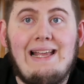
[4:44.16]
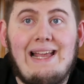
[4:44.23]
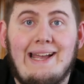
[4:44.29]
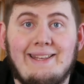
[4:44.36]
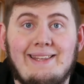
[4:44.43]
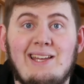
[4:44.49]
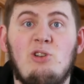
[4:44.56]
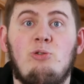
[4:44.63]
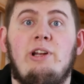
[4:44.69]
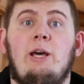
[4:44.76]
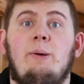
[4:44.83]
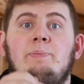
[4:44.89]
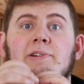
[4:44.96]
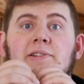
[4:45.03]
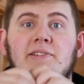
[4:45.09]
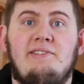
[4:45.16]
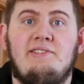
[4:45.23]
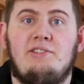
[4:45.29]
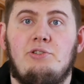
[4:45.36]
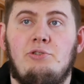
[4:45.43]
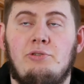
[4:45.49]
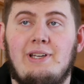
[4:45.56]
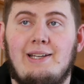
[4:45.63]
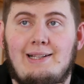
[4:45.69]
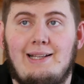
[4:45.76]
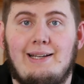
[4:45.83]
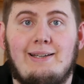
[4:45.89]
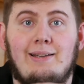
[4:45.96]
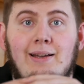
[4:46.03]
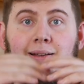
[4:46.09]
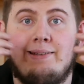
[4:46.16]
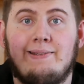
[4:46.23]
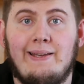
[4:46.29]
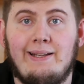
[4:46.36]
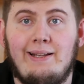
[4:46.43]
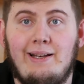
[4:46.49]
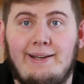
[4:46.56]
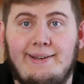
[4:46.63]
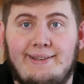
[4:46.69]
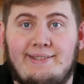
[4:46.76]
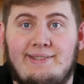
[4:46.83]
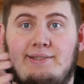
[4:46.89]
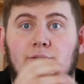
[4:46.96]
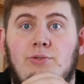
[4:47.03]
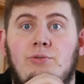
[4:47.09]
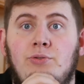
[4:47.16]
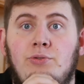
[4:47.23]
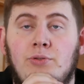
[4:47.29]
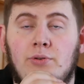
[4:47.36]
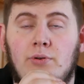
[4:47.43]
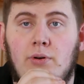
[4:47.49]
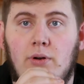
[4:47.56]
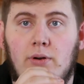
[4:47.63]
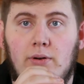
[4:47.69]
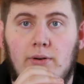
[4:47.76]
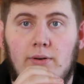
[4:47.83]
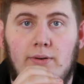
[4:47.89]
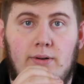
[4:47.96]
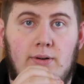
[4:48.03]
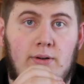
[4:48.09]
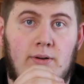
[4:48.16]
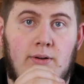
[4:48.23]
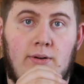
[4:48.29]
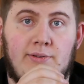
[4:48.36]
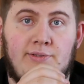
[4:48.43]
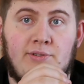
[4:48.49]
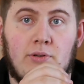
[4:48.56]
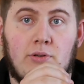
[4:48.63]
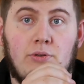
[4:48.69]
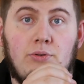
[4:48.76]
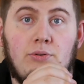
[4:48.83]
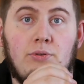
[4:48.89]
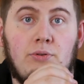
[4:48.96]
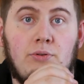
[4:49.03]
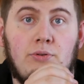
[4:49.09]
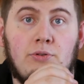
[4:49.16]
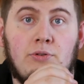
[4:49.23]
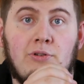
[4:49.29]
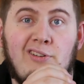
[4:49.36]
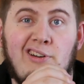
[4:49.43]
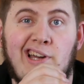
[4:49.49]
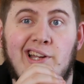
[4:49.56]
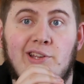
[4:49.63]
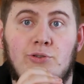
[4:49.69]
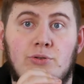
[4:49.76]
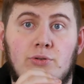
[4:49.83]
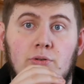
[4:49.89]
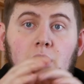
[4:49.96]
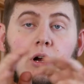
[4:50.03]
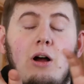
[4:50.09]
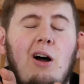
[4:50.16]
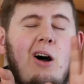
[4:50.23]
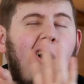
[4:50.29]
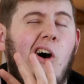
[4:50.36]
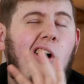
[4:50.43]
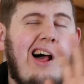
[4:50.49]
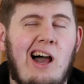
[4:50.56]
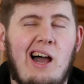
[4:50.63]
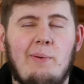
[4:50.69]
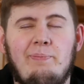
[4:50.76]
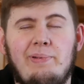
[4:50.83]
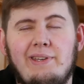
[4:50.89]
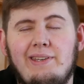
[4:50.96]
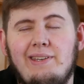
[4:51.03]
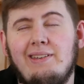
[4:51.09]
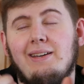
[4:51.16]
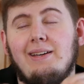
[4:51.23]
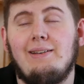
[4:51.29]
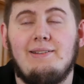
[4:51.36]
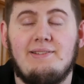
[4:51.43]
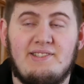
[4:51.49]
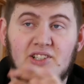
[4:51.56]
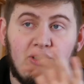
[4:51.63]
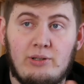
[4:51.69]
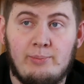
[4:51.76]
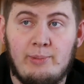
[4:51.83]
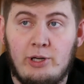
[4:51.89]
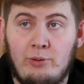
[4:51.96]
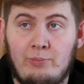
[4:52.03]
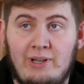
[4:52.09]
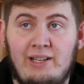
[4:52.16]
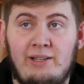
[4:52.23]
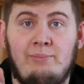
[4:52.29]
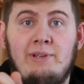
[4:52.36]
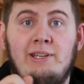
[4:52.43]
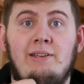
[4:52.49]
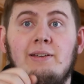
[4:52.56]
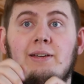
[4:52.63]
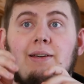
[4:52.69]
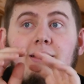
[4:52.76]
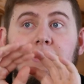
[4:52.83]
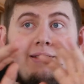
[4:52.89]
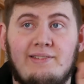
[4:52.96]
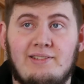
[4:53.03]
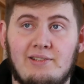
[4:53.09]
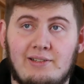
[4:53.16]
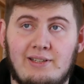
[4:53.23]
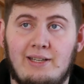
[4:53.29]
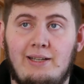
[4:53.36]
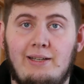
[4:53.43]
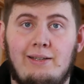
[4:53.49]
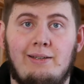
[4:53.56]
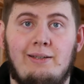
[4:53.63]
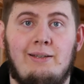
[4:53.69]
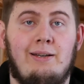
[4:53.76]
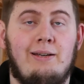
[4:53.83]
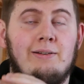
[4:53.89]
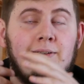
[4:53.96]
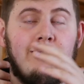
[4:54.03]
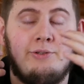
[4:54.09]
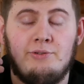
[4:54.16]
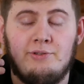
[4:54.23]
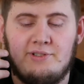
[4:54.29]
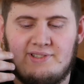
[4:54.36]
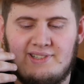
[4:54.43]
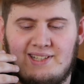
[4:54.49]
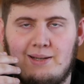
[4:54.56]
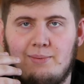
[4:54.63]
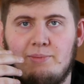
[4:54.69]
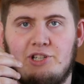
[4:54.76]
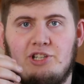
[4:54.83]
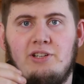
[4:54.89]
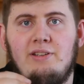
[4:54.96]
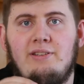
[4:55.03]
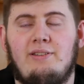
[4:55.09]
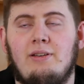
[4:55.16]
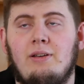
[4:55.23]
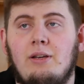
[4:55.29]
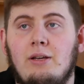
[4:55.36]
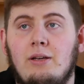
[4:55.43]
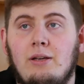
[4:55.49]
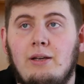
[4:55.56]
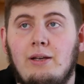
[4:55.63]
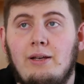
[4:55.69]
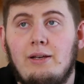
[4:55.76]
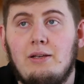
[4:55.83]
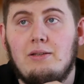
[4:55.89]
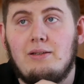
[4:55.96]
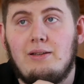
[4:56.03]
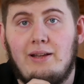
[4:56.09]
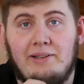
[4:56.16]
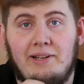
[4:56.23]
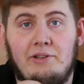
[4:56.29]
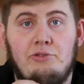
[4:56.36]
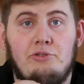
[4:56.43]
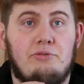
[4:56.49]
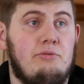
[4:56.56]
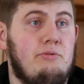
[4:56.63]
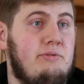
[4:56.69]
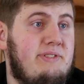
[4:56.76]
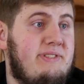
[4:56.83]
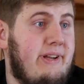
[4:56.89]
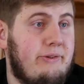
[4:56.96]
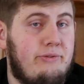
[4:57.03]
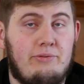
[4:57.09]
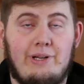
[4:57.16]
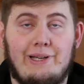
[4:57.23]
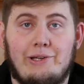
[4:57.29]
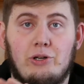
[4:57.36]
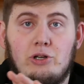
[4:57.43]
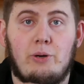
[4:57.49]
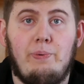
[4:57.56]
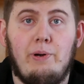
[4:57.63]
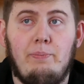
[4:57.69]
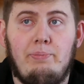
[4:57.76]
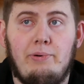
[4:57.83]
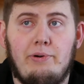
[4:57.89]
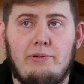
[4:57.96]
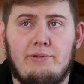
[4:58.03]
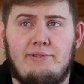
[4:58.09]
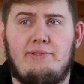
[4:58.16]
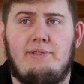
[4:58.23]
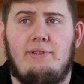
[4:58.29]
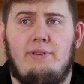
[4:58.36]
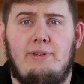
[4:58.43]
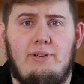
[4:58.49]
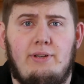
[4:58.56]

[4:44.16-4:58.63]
And then what happens is you get 10 likes to do. So you go ahead, you're all happy, Instagram unbanned me, it's okay, I'm gonna do the same shit. And then you start to like a couple posts.